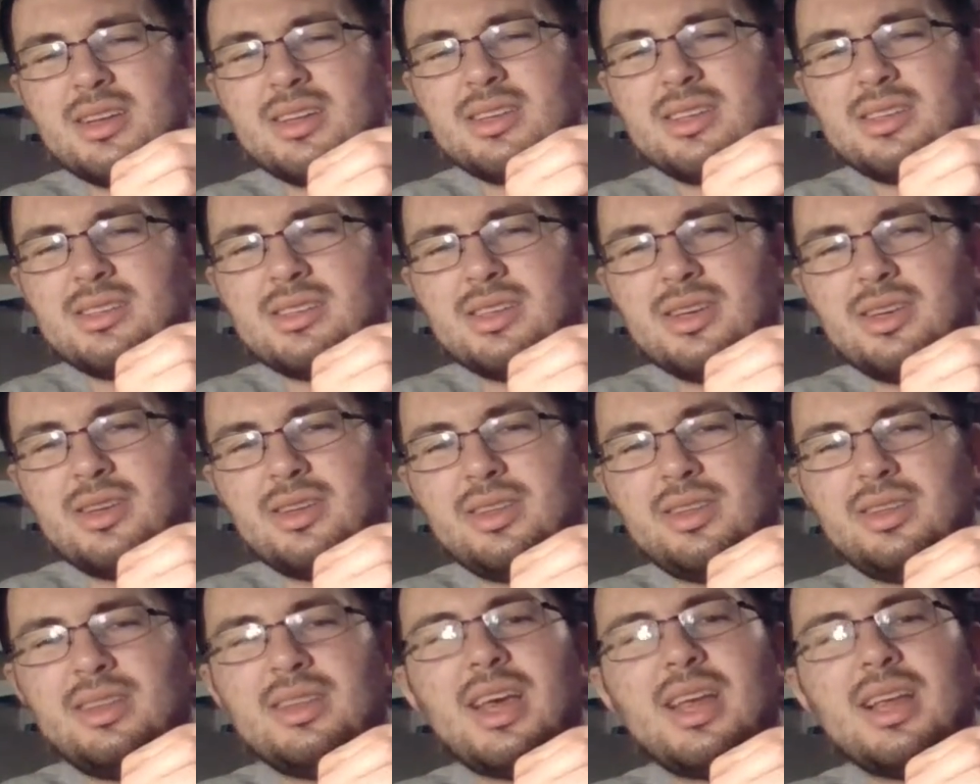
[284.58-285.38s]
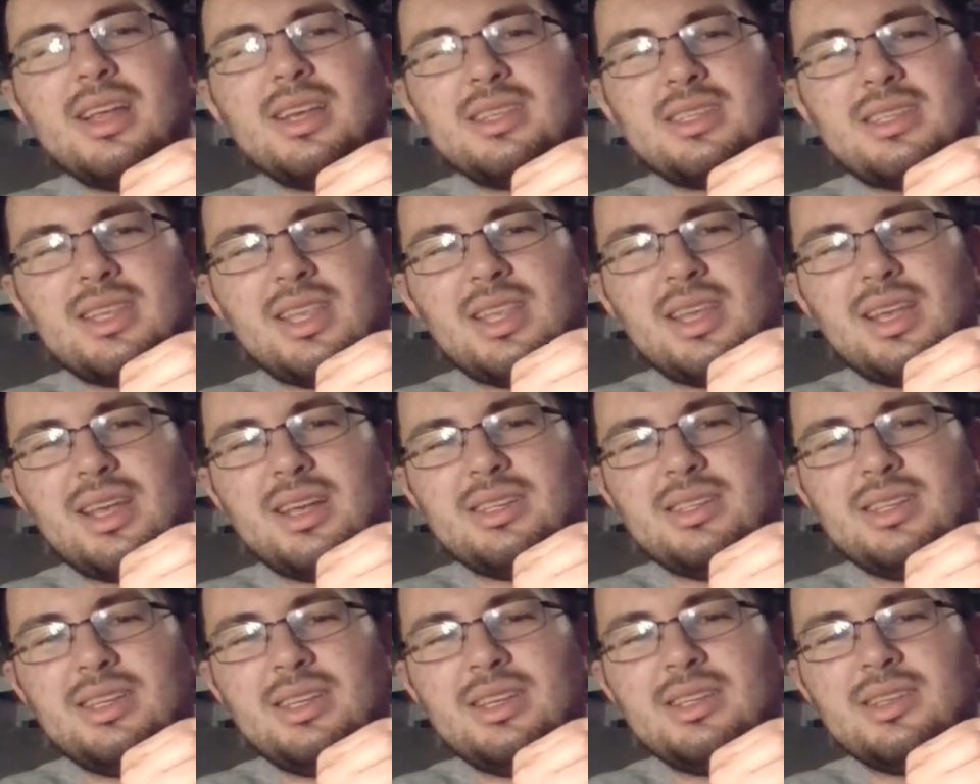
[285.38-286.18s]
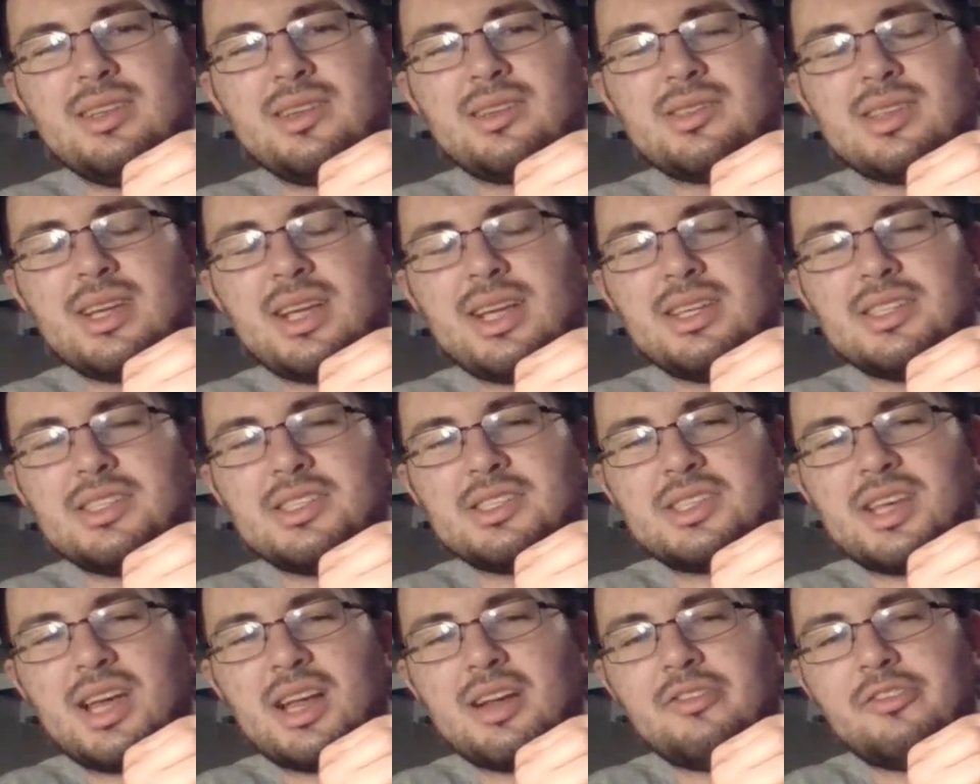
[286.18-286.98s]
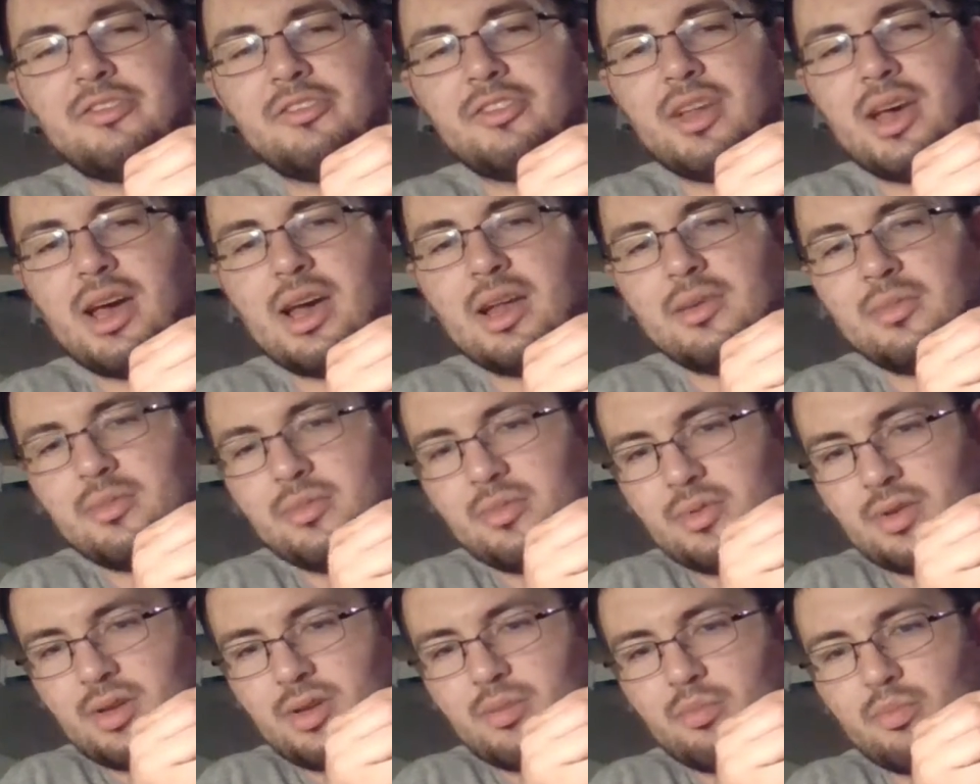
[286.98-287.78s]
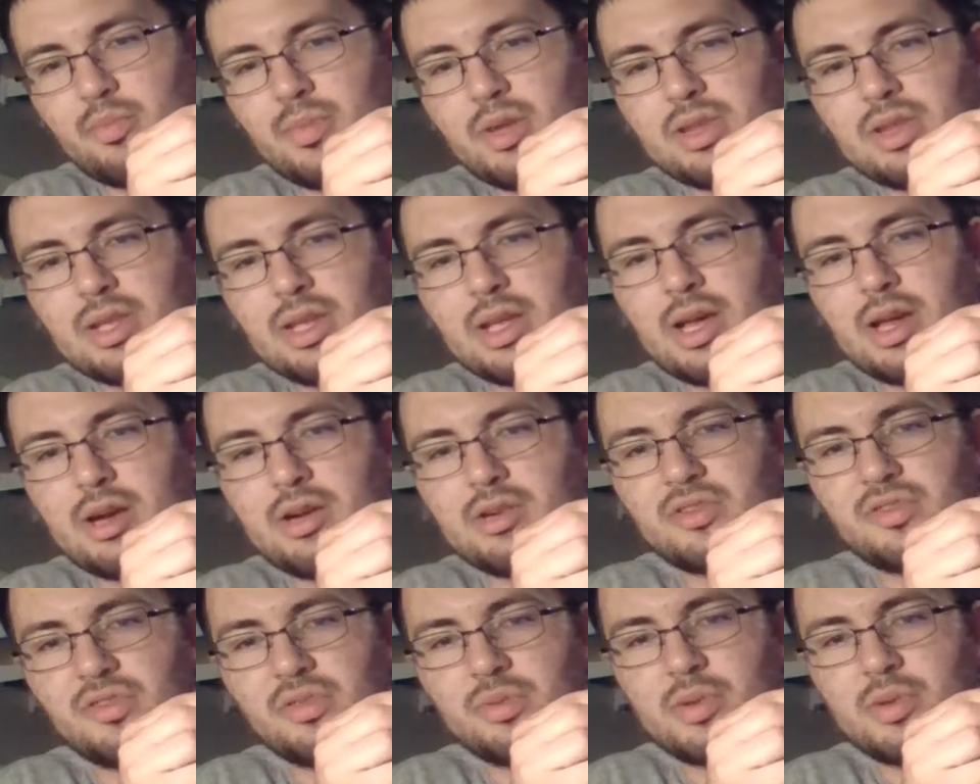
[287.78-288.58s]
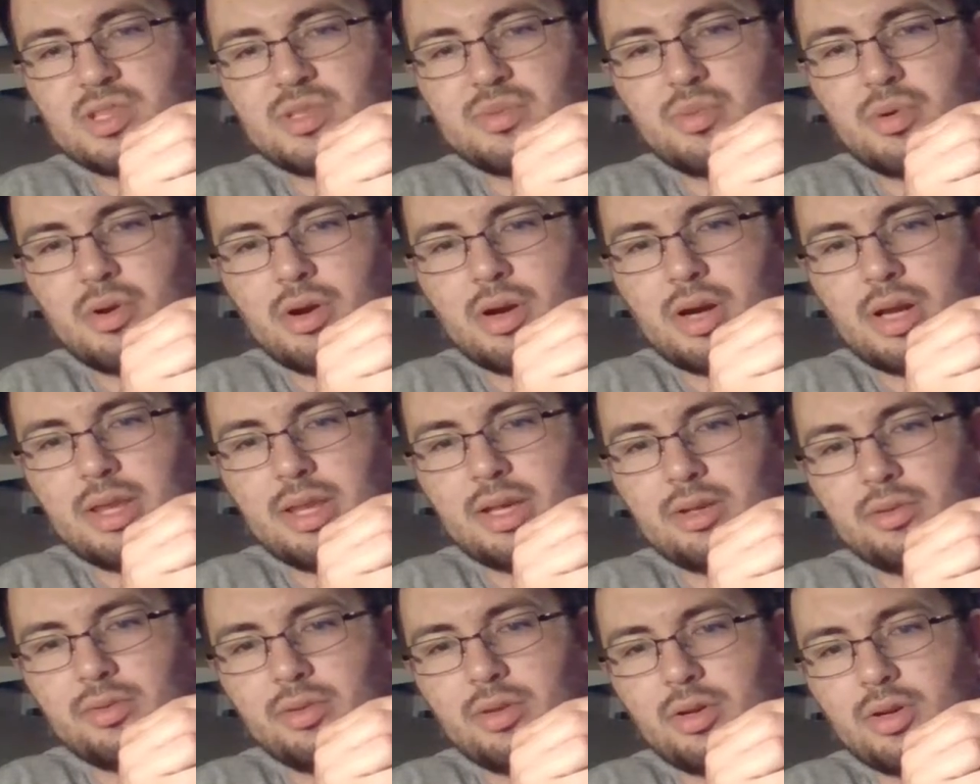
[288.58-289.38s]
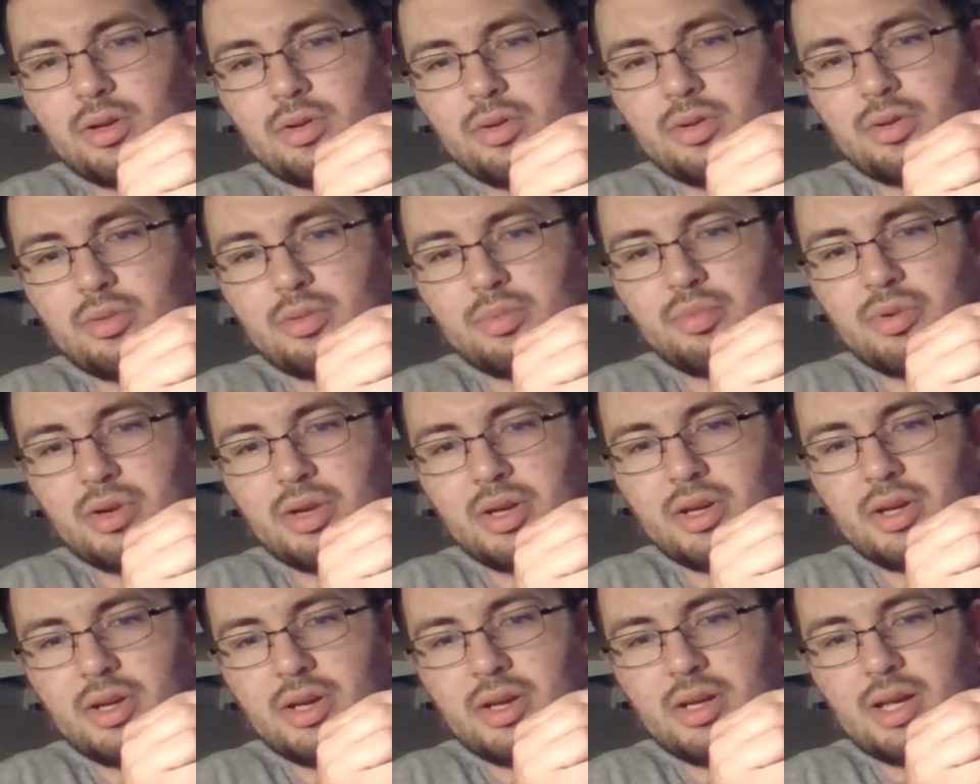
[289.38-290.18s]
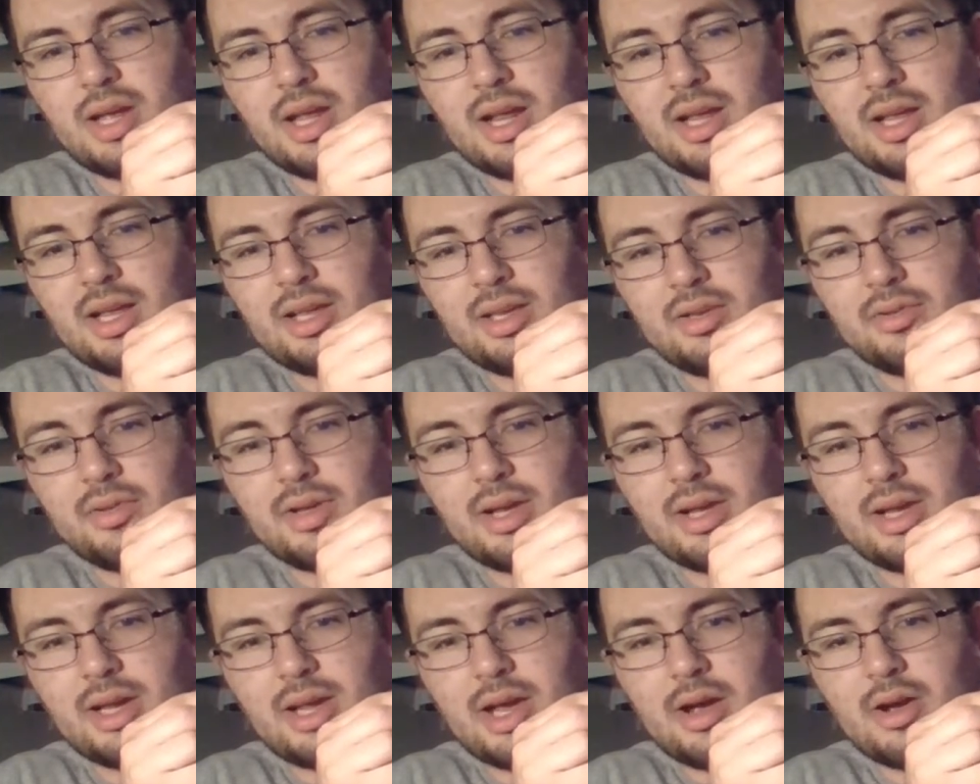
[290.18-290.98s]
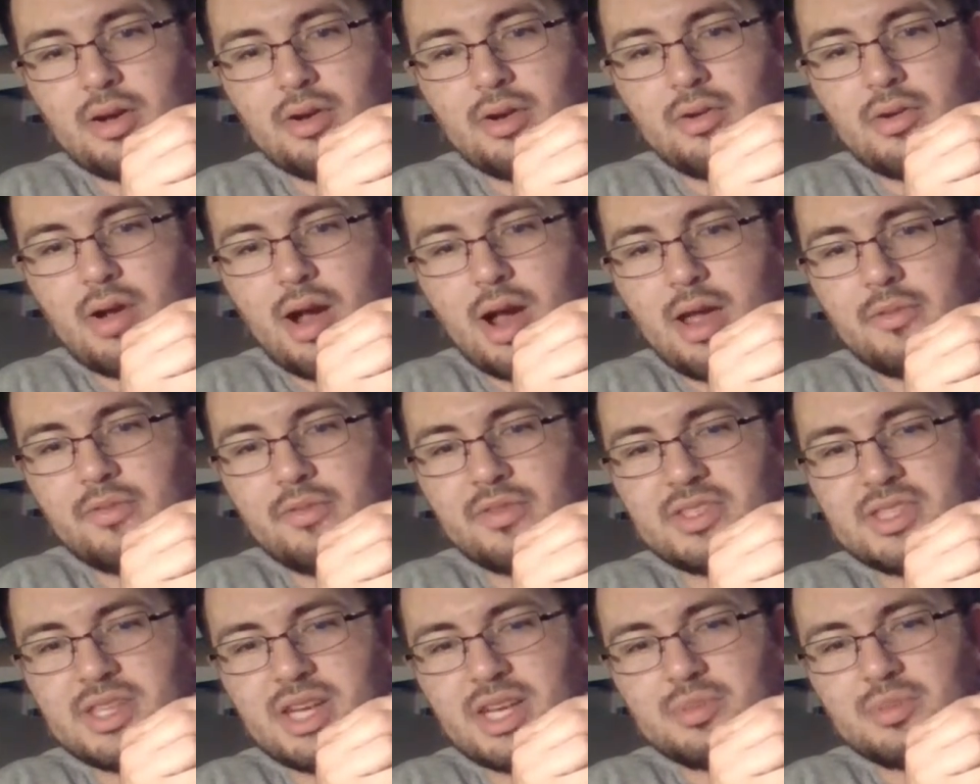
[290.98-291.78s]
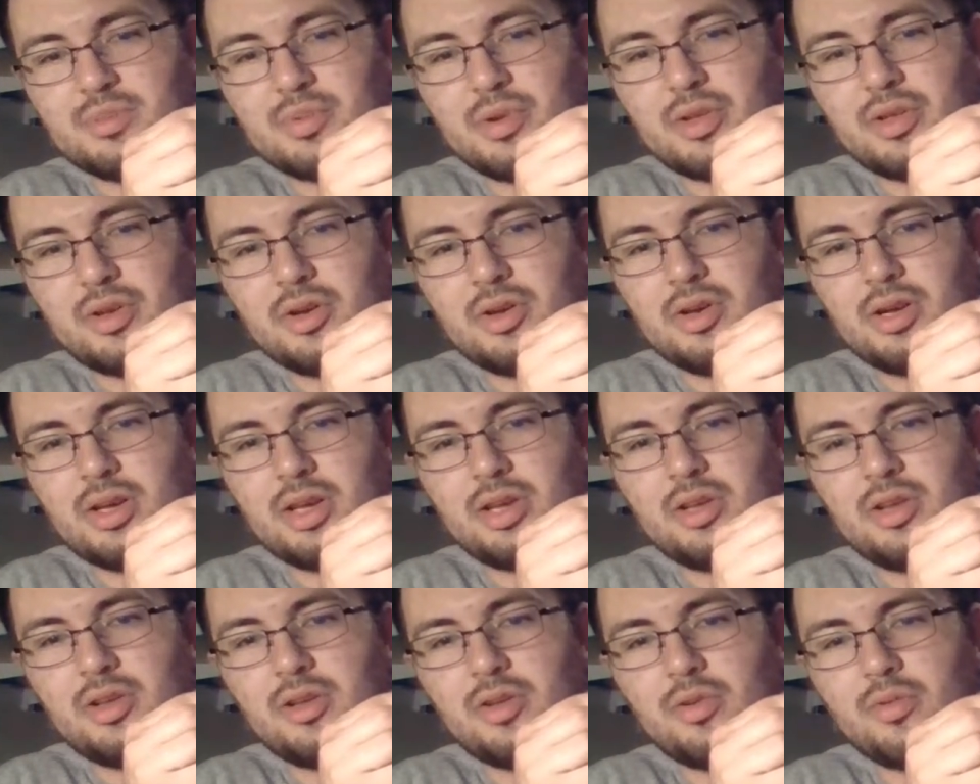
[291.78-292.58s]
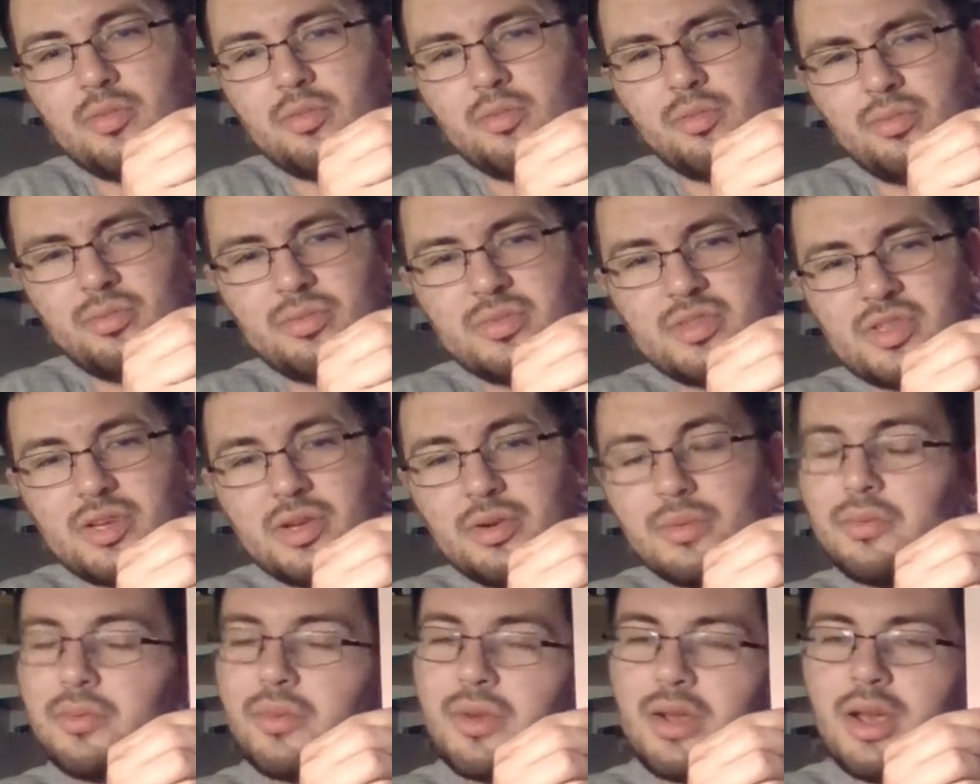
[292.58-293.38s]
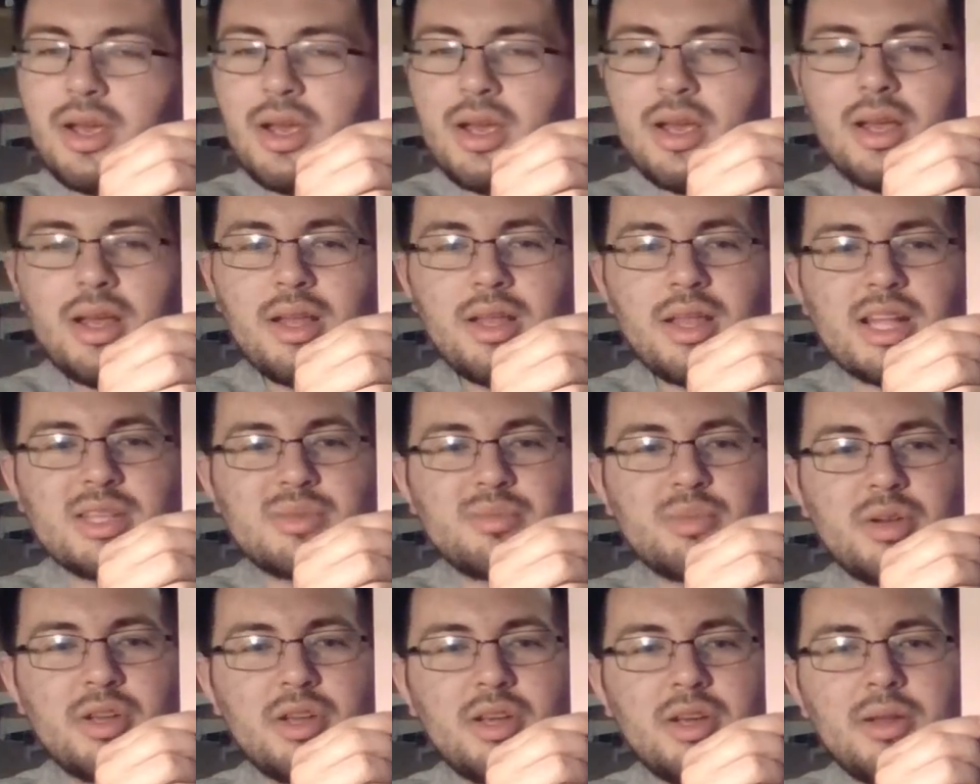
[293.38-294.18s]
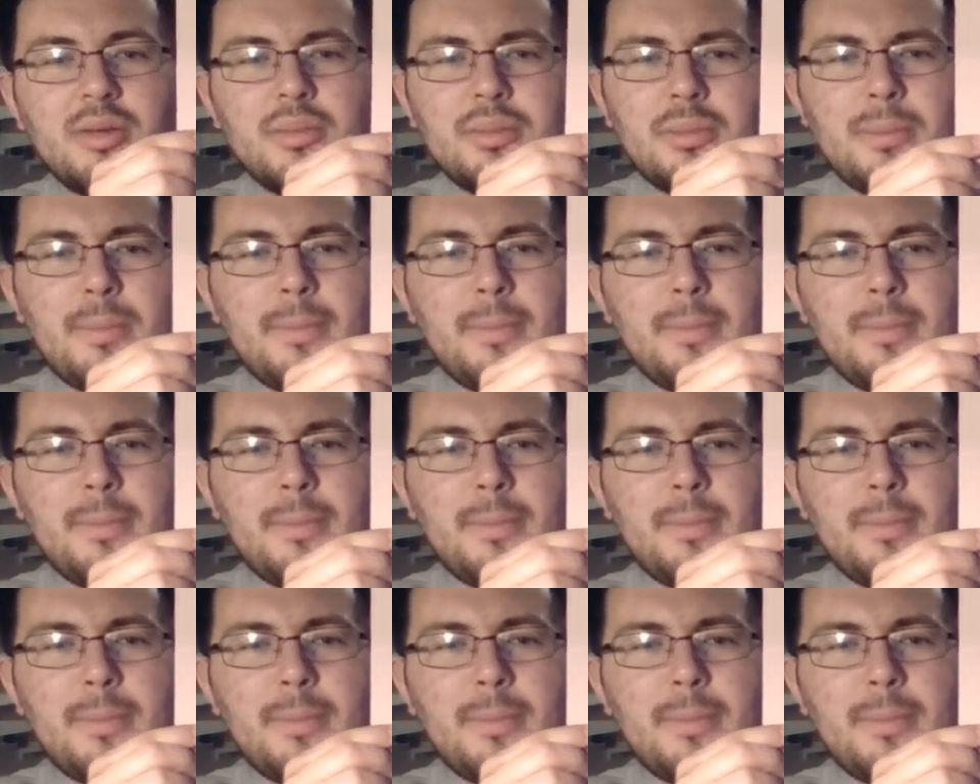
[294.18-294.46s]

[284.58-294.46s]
So that is the thing. It looks like he's just kind of flat. But the letters, for the most part, I think look pretty good. And I do like how I emphasize Brotherhood and you, so that's pretty good.